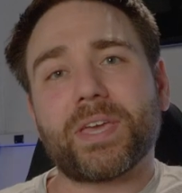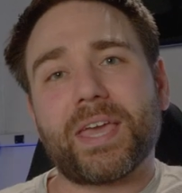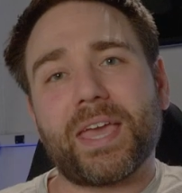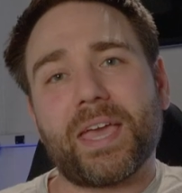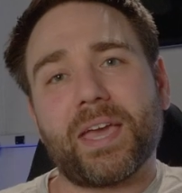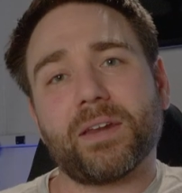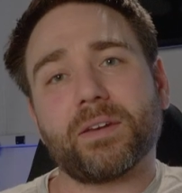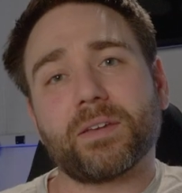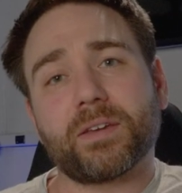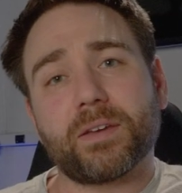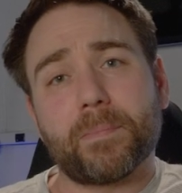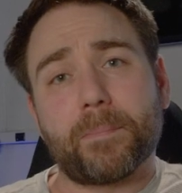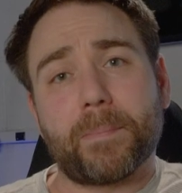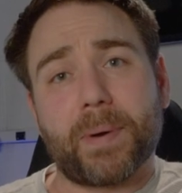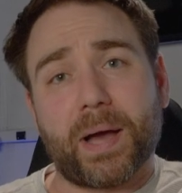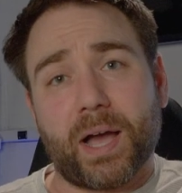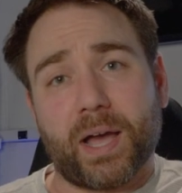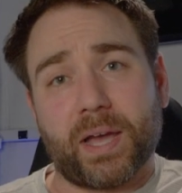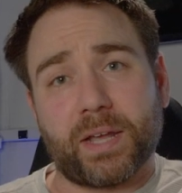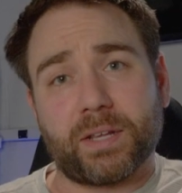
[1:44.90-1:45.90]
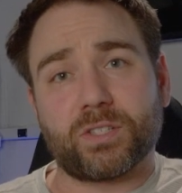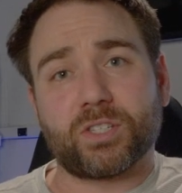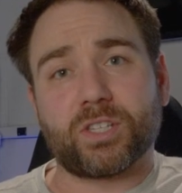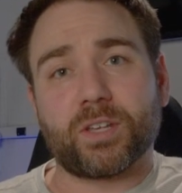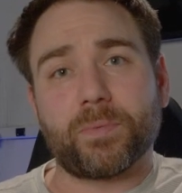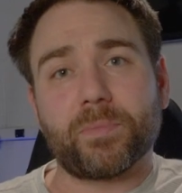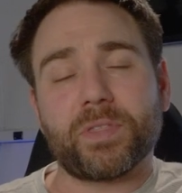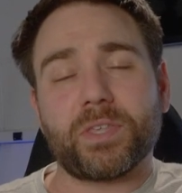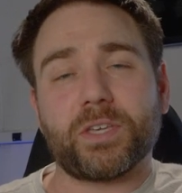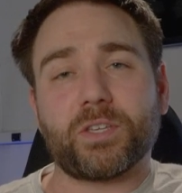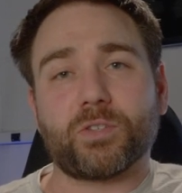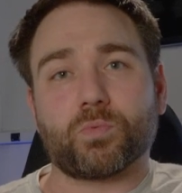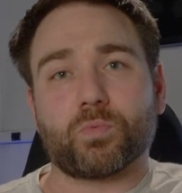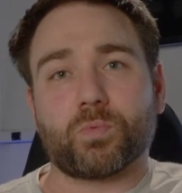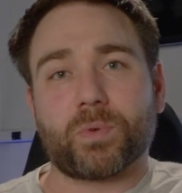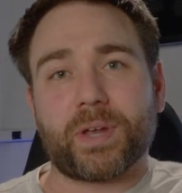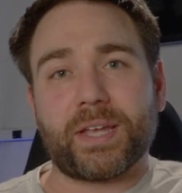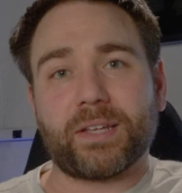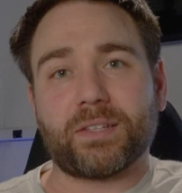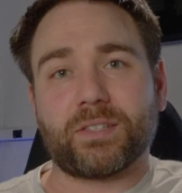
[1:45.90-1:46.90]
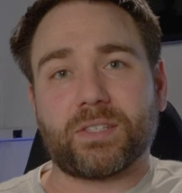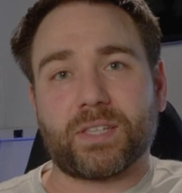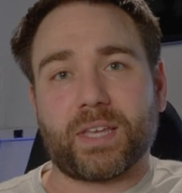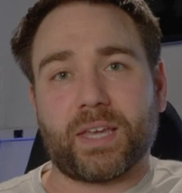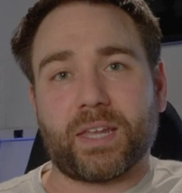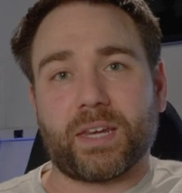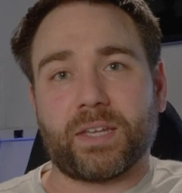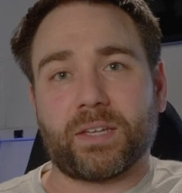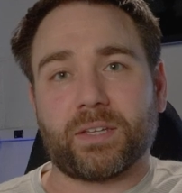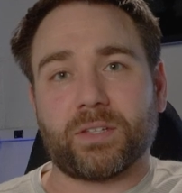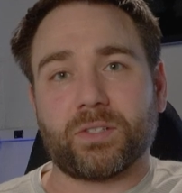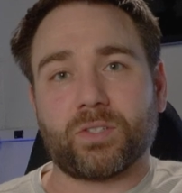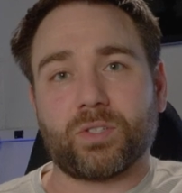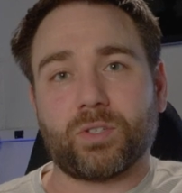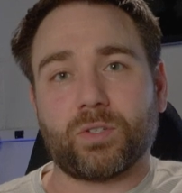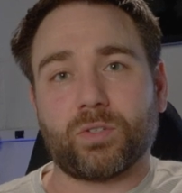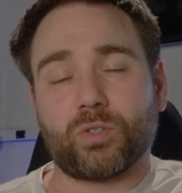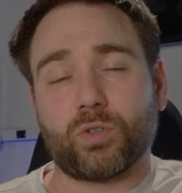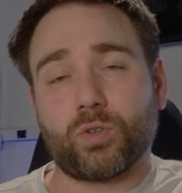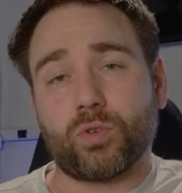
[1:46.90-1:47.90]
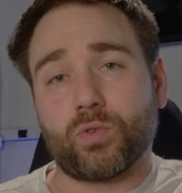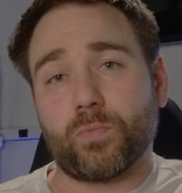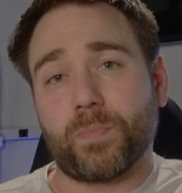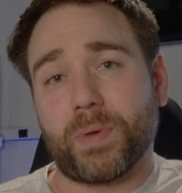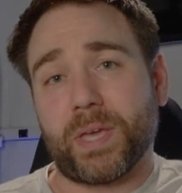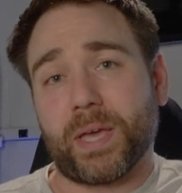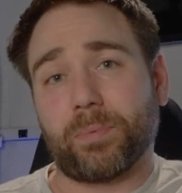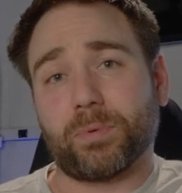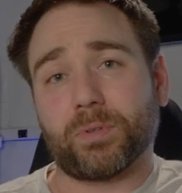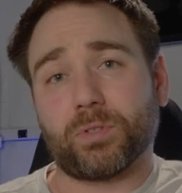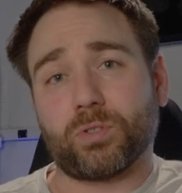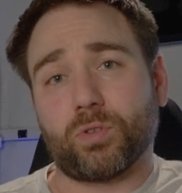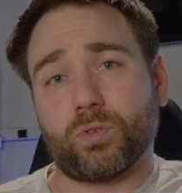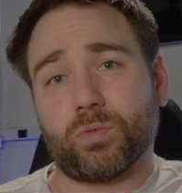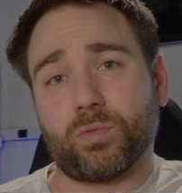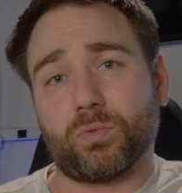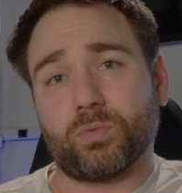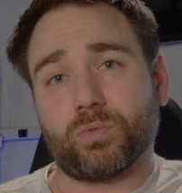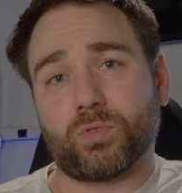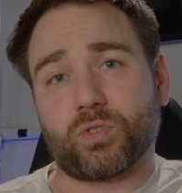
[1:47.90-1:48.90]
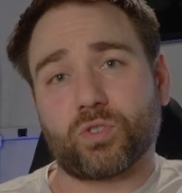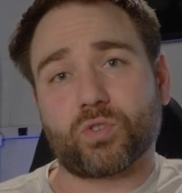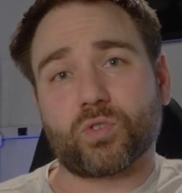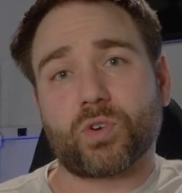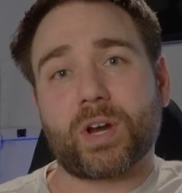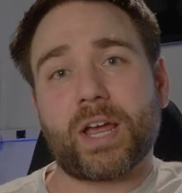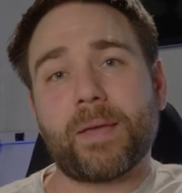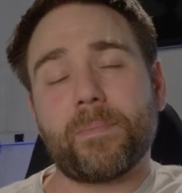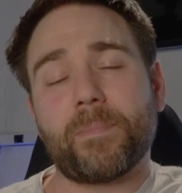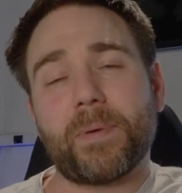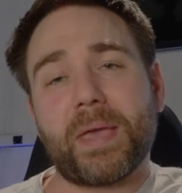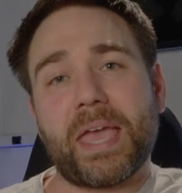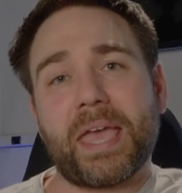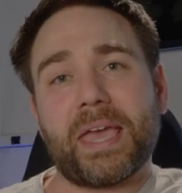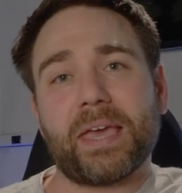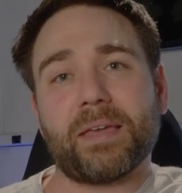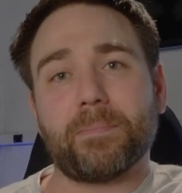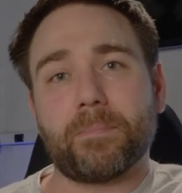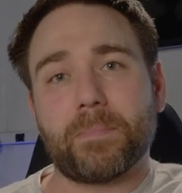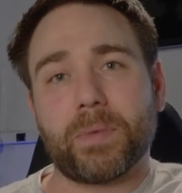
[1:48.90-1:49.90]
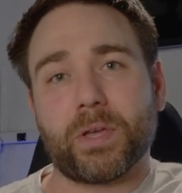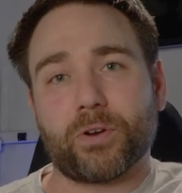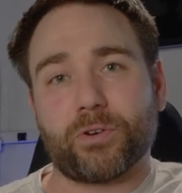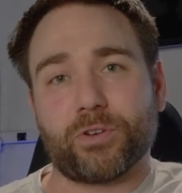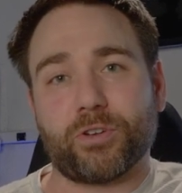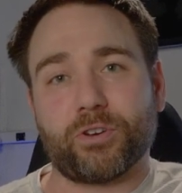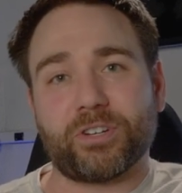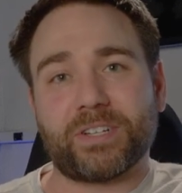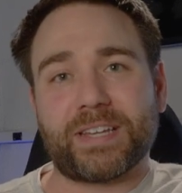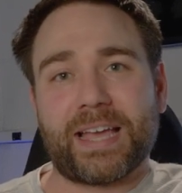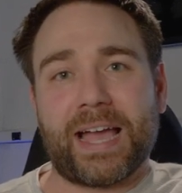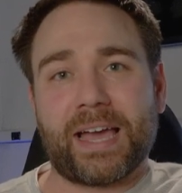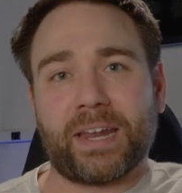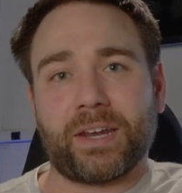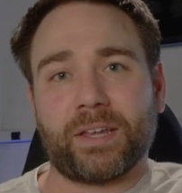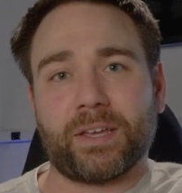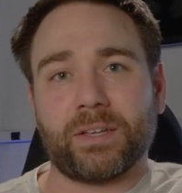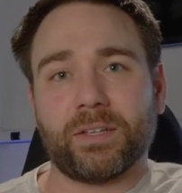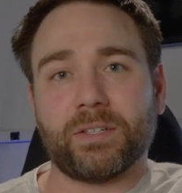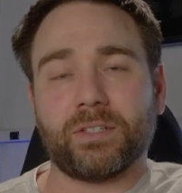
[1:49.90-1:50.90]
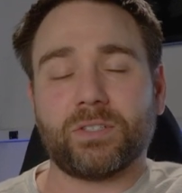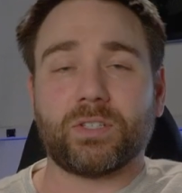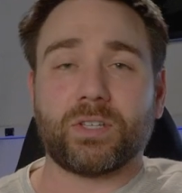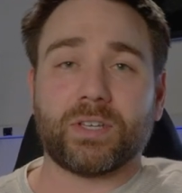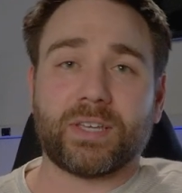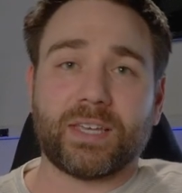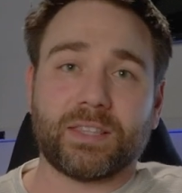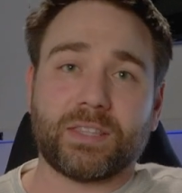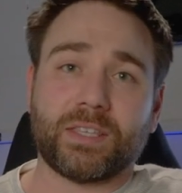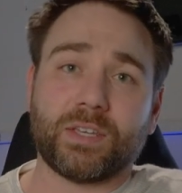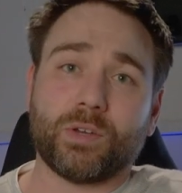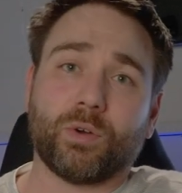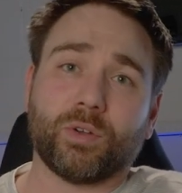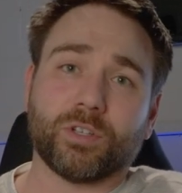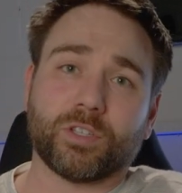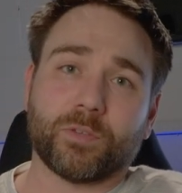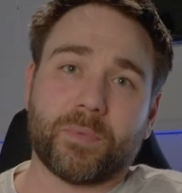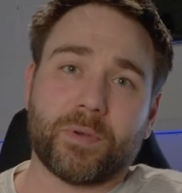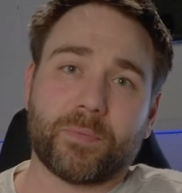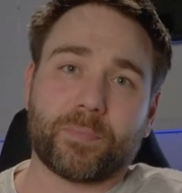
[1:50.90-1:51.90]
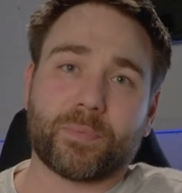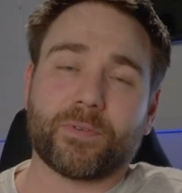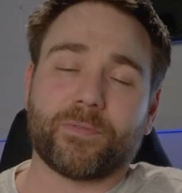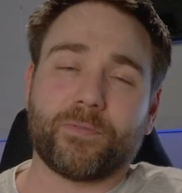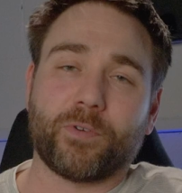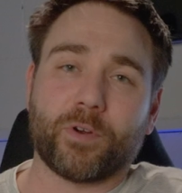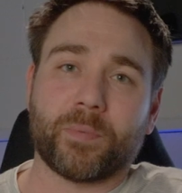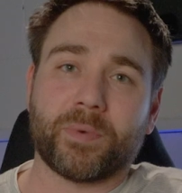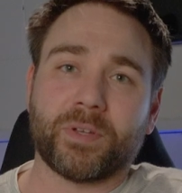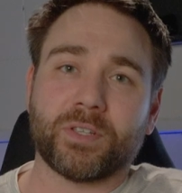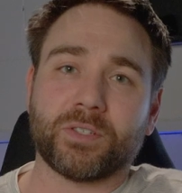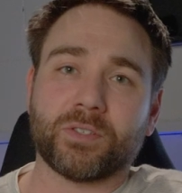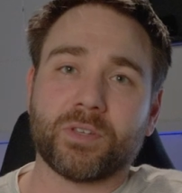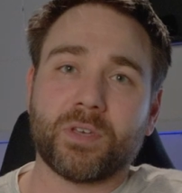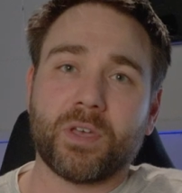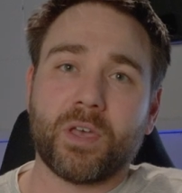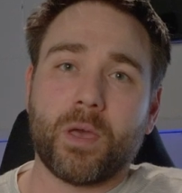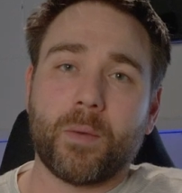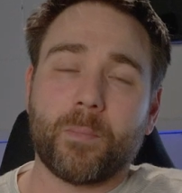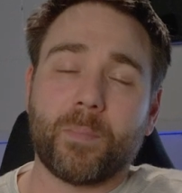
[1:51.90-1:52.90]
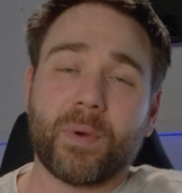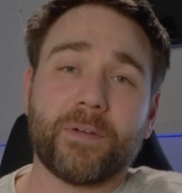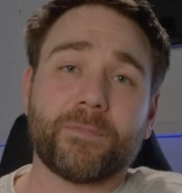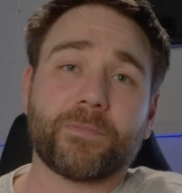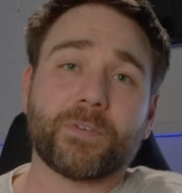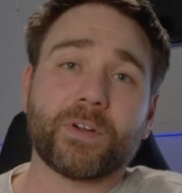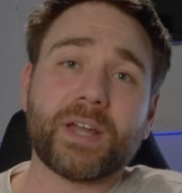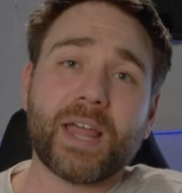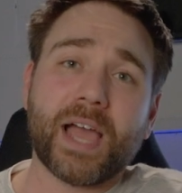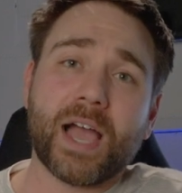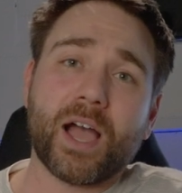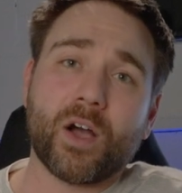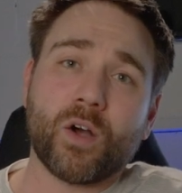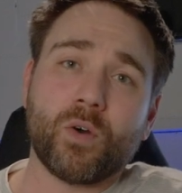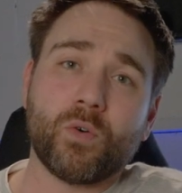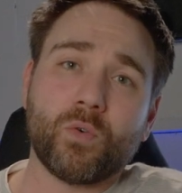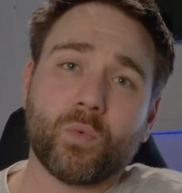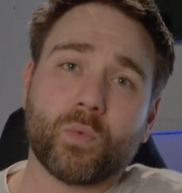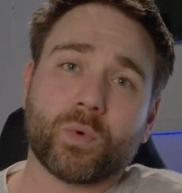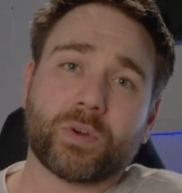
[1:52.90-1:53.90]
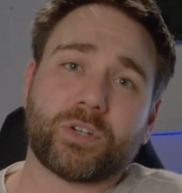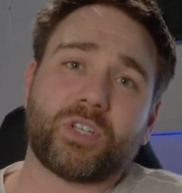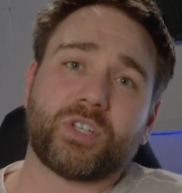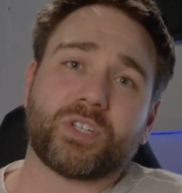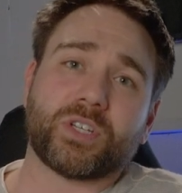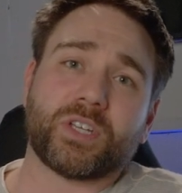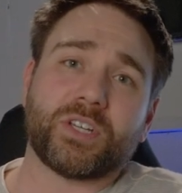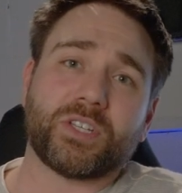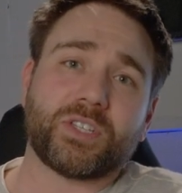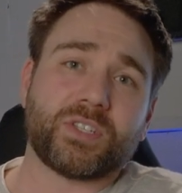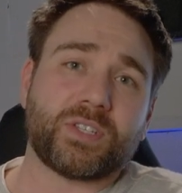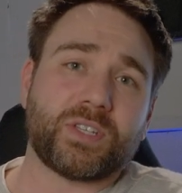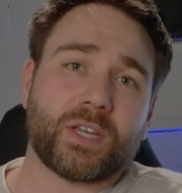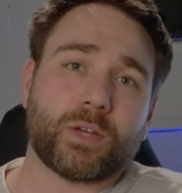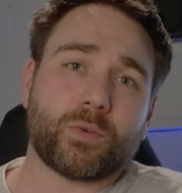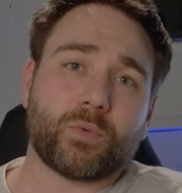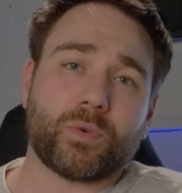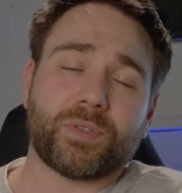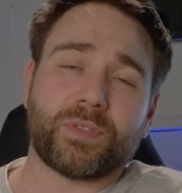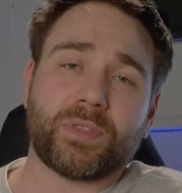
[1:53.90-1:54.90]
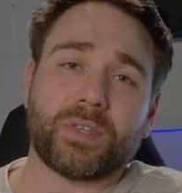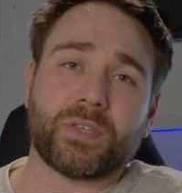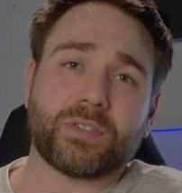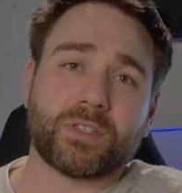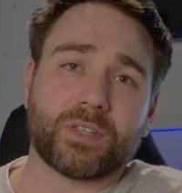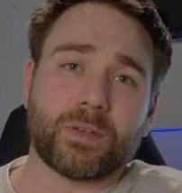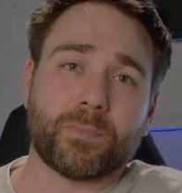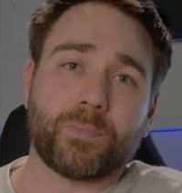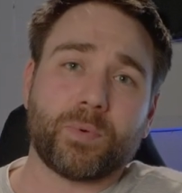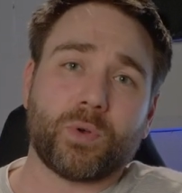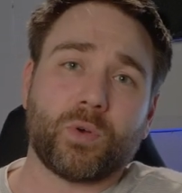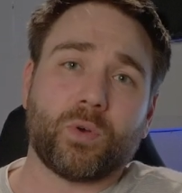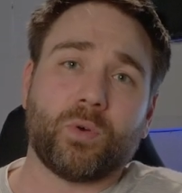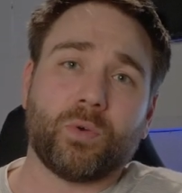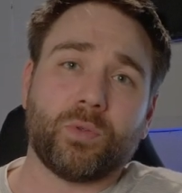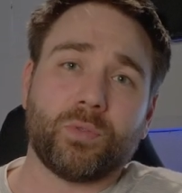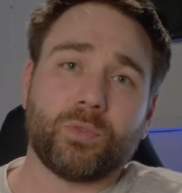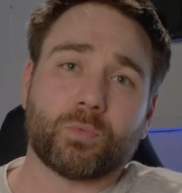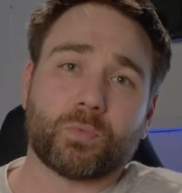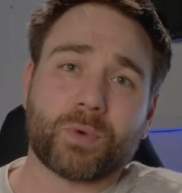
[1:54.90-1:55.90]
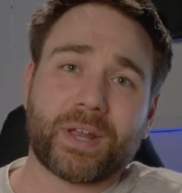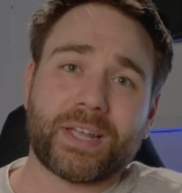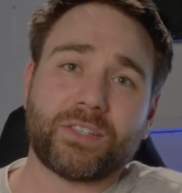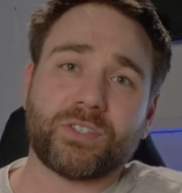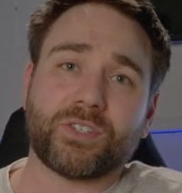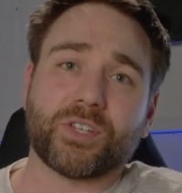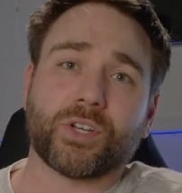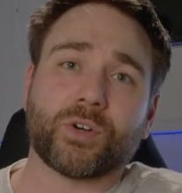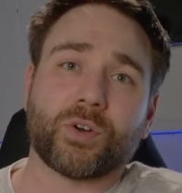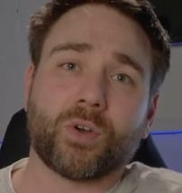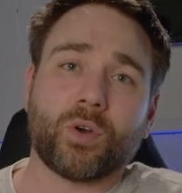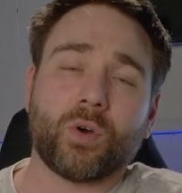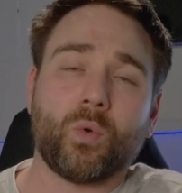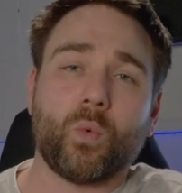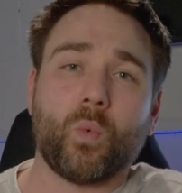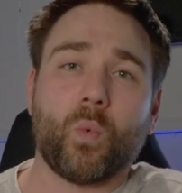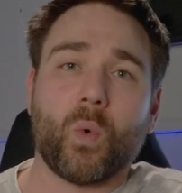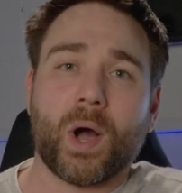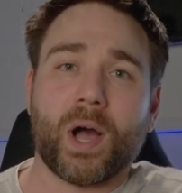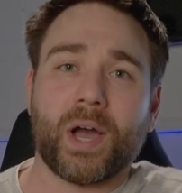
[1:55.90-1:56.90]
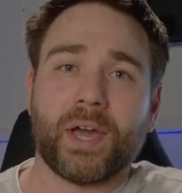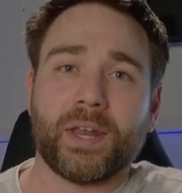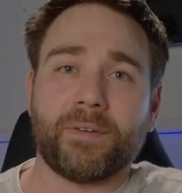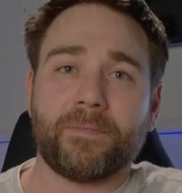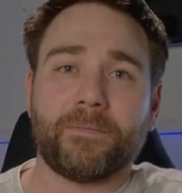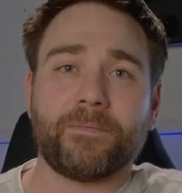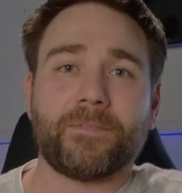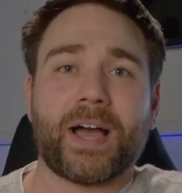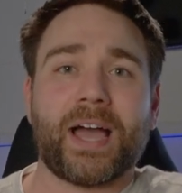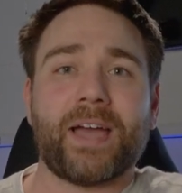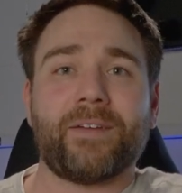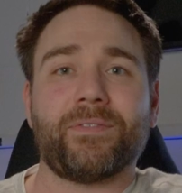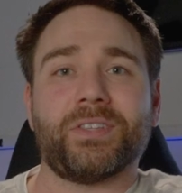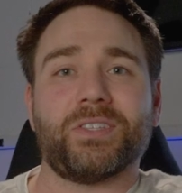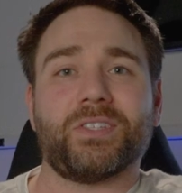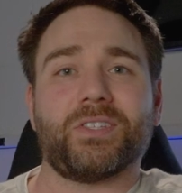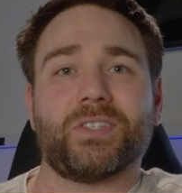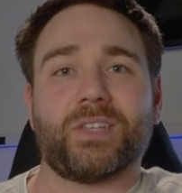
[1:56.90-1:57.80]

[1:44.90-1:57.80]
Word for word: can combine some of these RAID settings to be able to stripe and mirror your data to get the ultimate performance. But for now, we're just gonna stick with the simple, the RAID 0, 1, 5, and